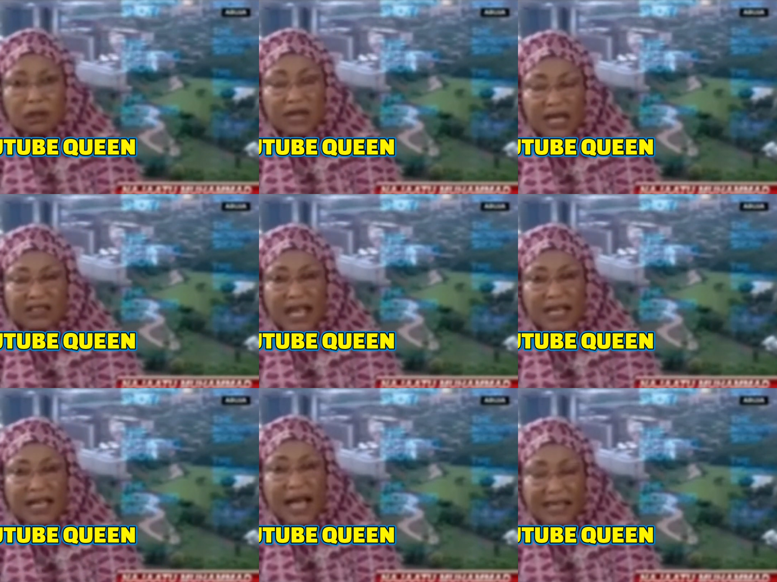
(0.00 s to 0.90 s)
Yes,
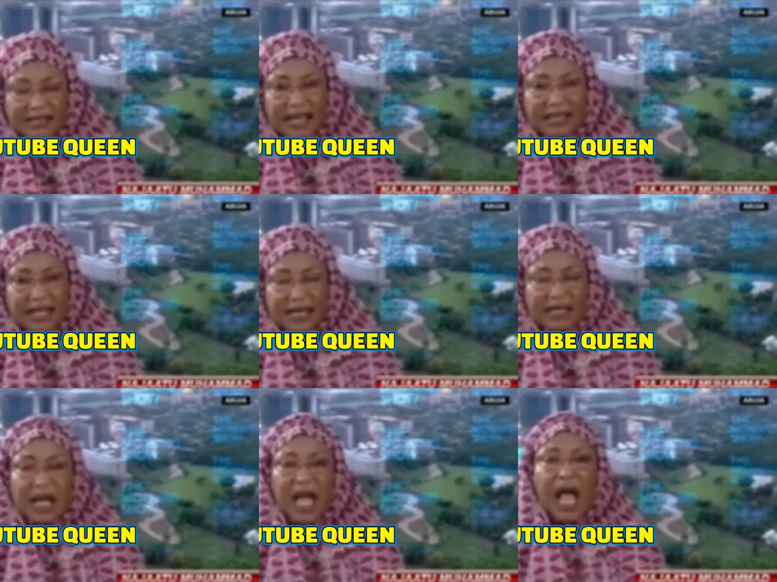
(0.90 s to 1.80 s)
I said
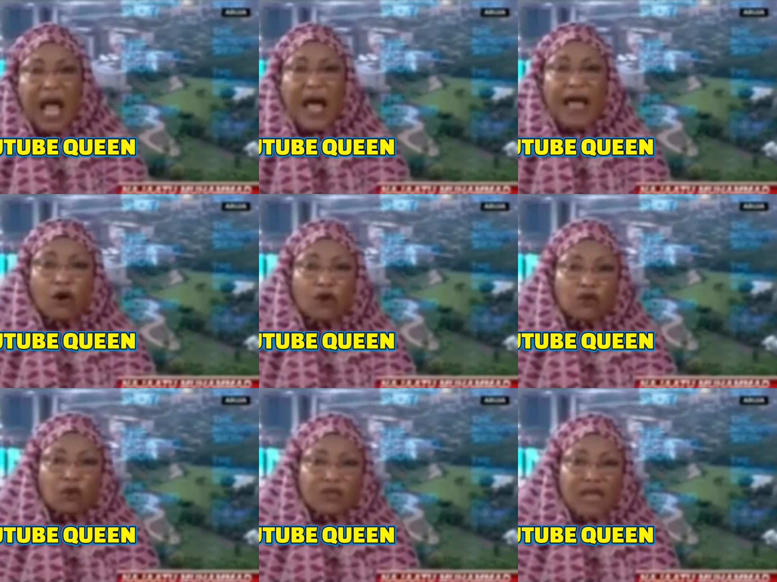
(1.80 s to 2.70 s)
that.
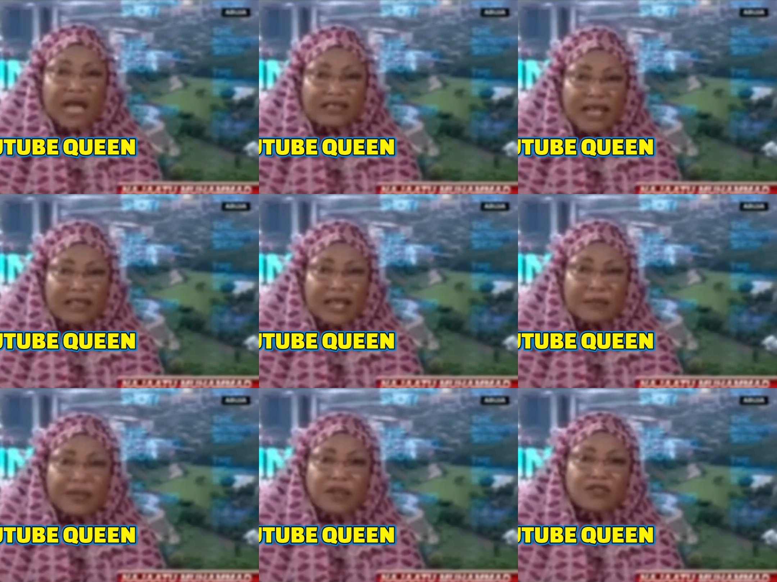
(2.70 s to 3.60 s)
I said
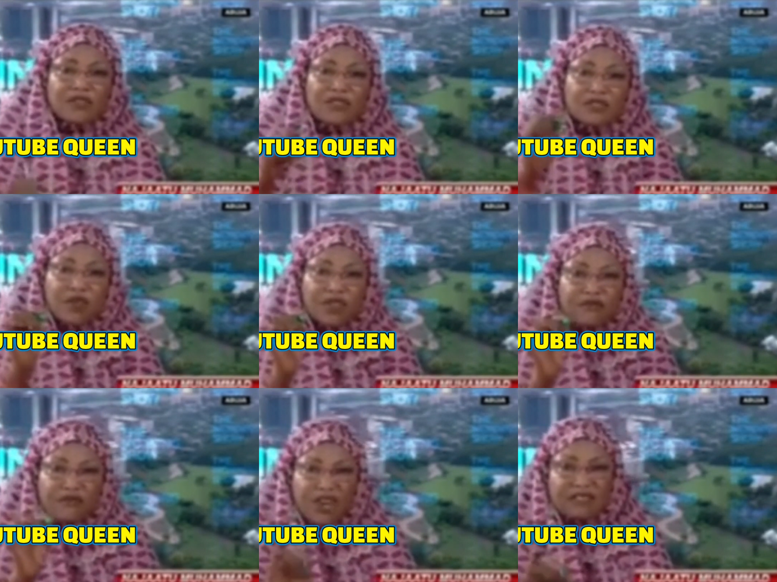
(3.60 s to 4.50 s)
that because it's for
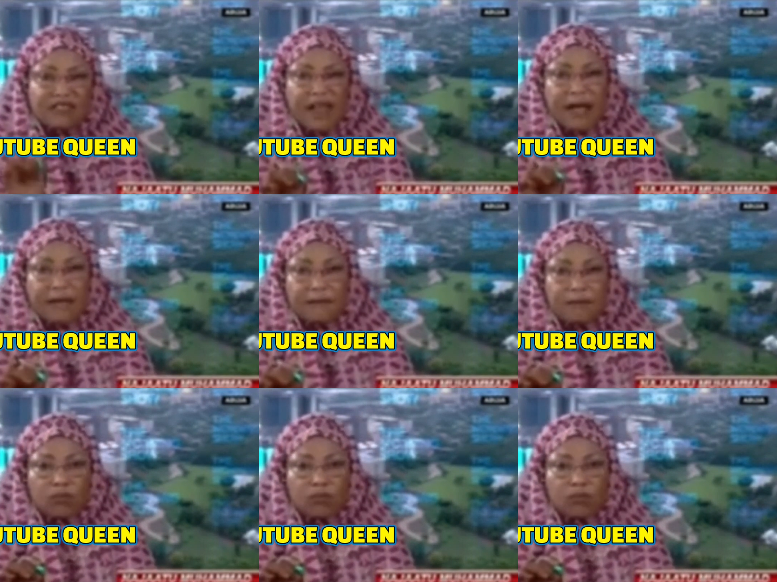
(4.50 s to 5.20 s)
the first time,